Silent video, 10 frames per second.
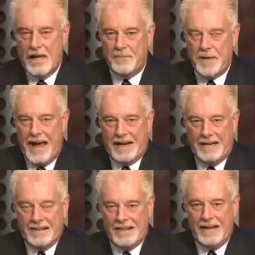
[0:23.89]
game, Pat.
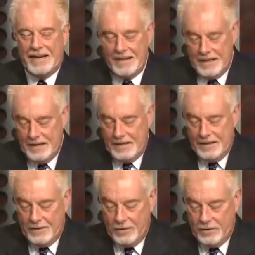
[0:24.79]
I think,
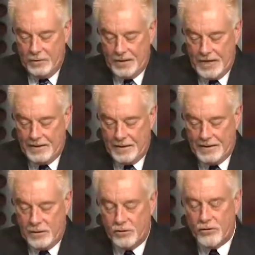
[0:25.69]
you know, you look at
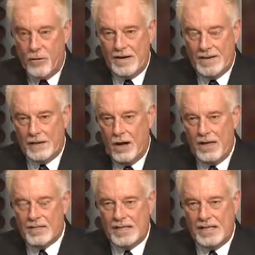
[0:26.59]
uh, Detroit, they
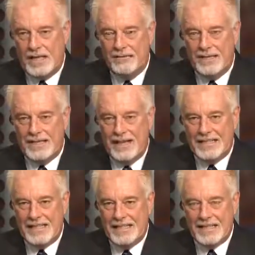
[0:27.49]
lost to Cleveland
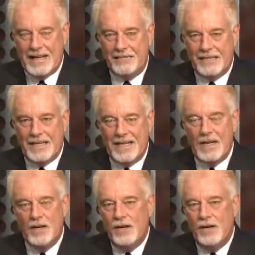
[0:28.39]
19 17